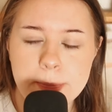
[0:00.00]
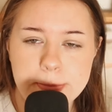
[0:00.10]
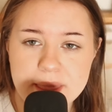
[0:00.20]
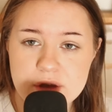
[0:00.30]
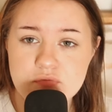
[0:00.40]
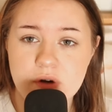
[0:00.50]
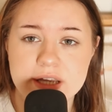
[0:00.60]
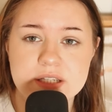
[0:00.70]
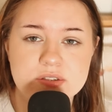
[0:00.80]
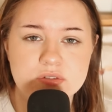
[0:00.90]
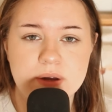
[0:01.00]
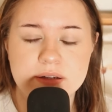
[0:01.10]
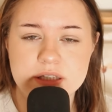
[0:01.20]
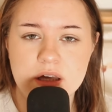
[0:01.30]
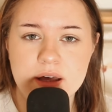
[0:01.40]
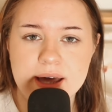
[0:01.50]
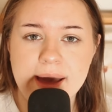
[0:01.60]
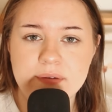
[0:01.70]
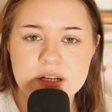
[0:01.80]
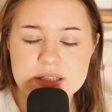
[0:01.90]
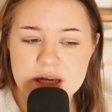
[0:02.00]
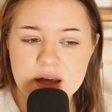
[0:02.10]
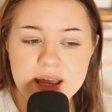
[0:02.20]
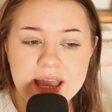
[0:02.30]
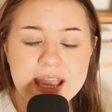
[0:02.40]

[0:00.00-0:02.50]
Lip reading: they write surrounding her character